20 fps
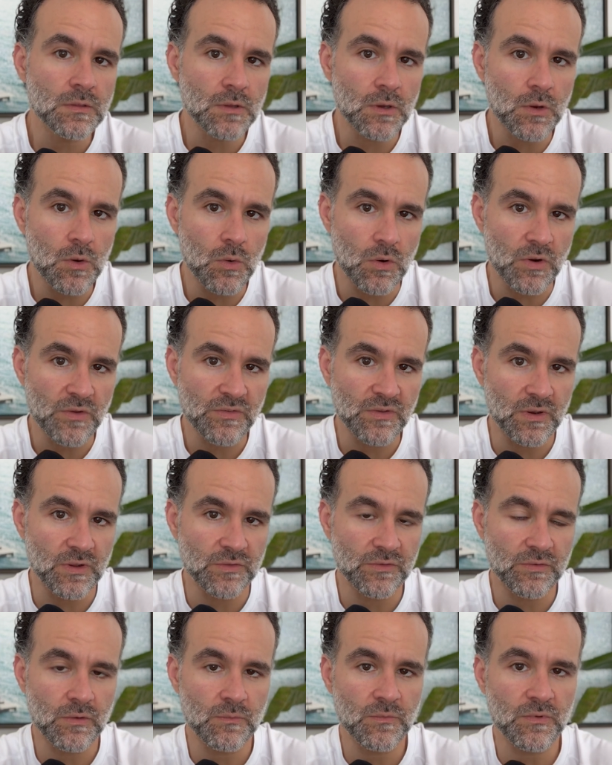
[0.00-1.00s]
the course and in
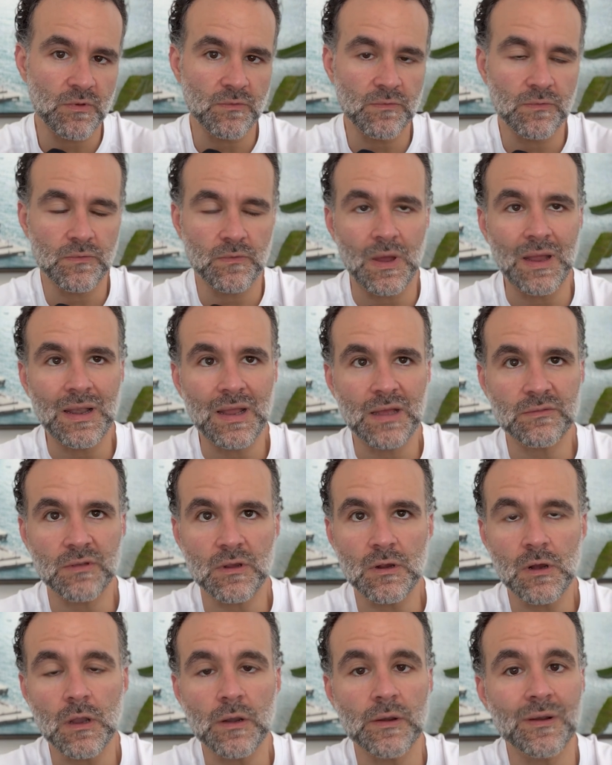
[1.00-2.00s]
terms of, I like to
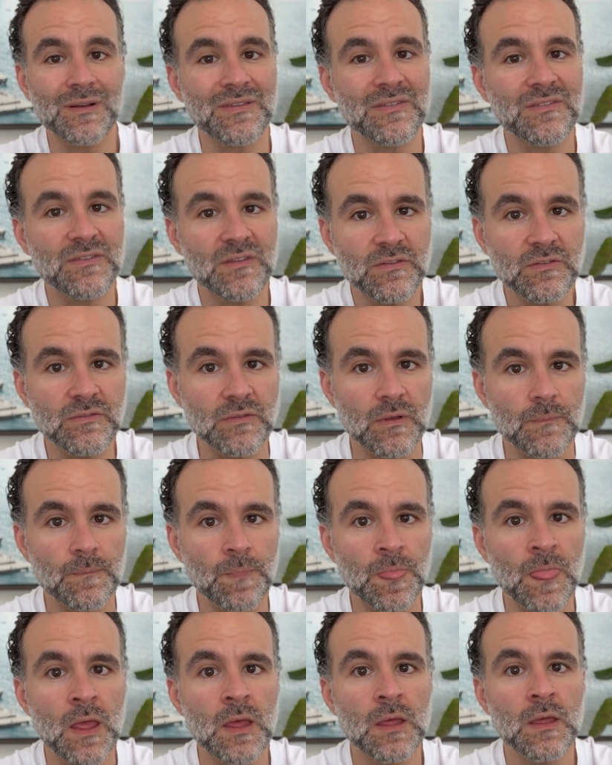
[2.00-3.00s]
call it a system.
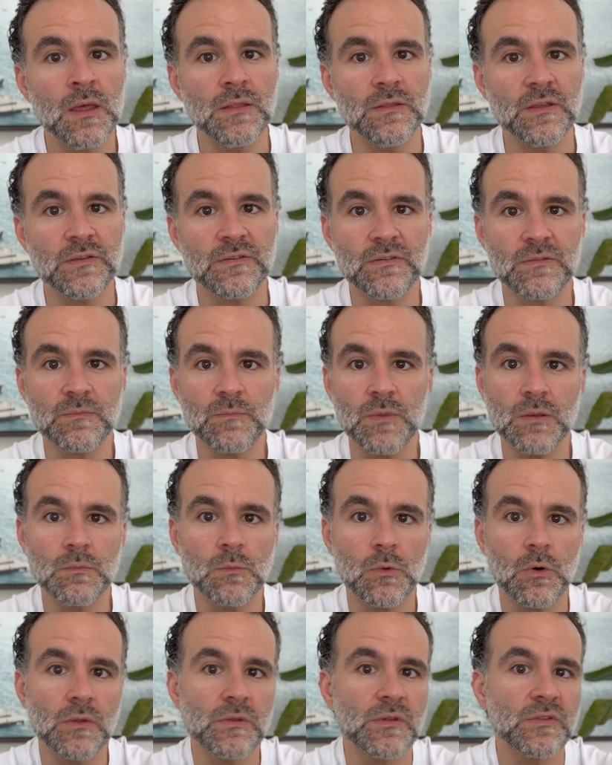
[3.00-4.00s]
This has been
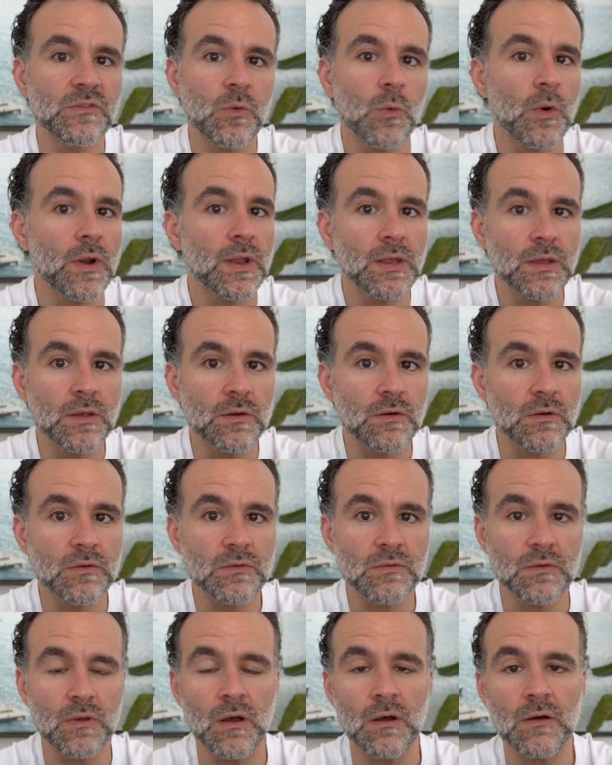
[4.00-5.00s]
more than 20
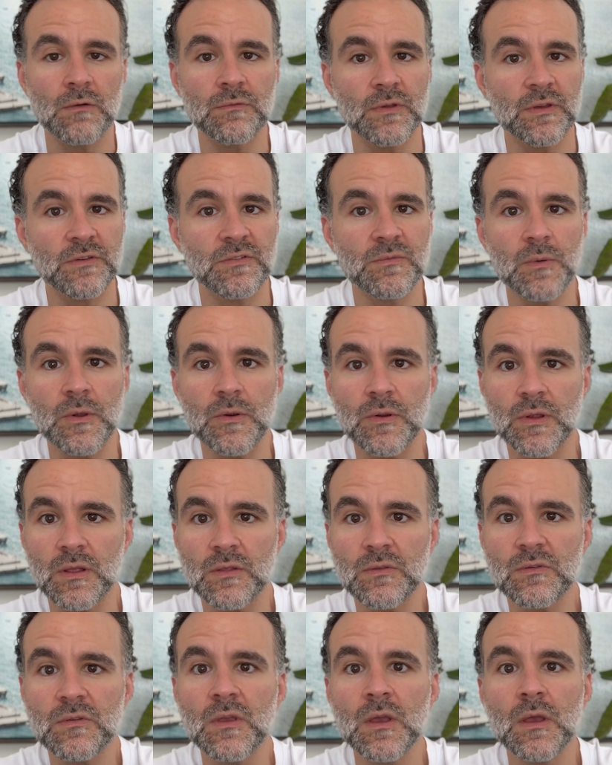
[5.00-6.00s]
years of
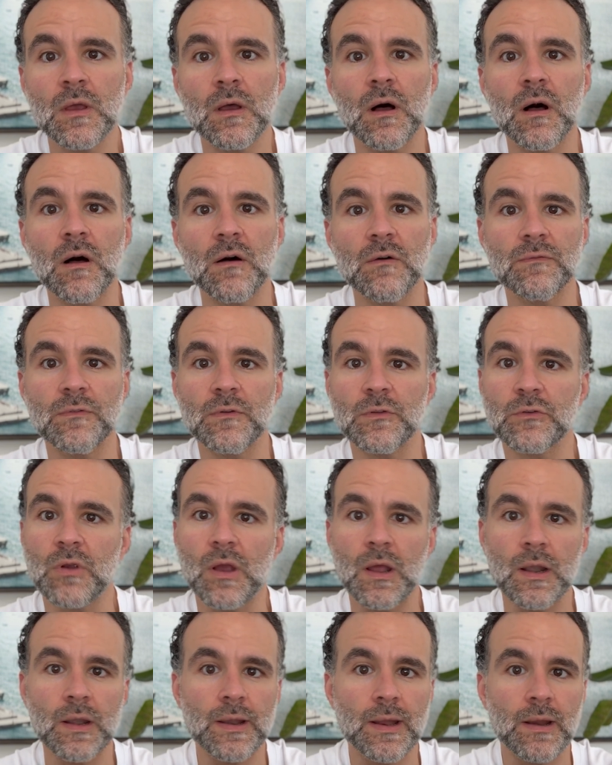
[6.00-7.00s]
experience, of
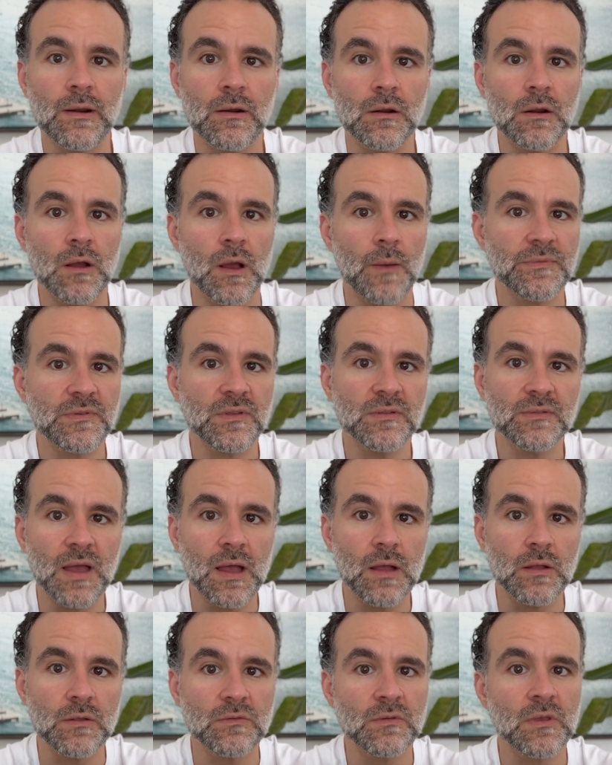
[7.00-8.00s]
trial and error, ups and
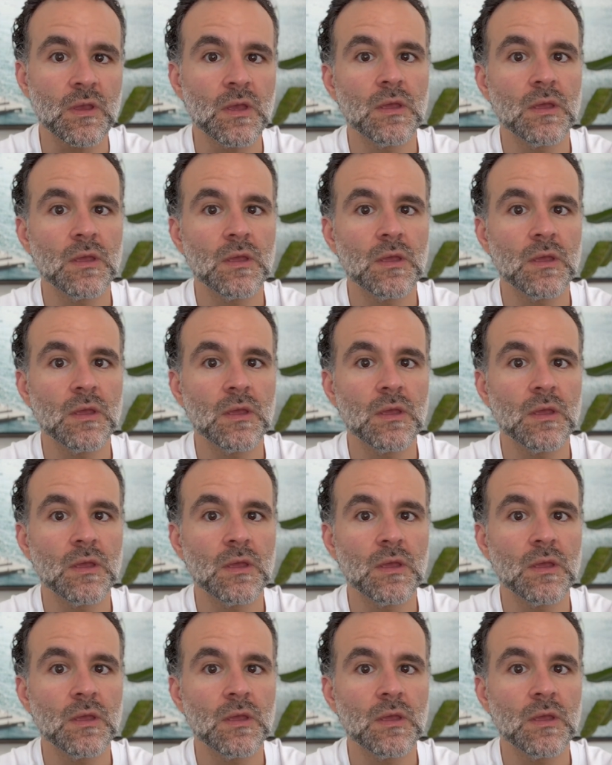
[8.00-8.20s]
downs.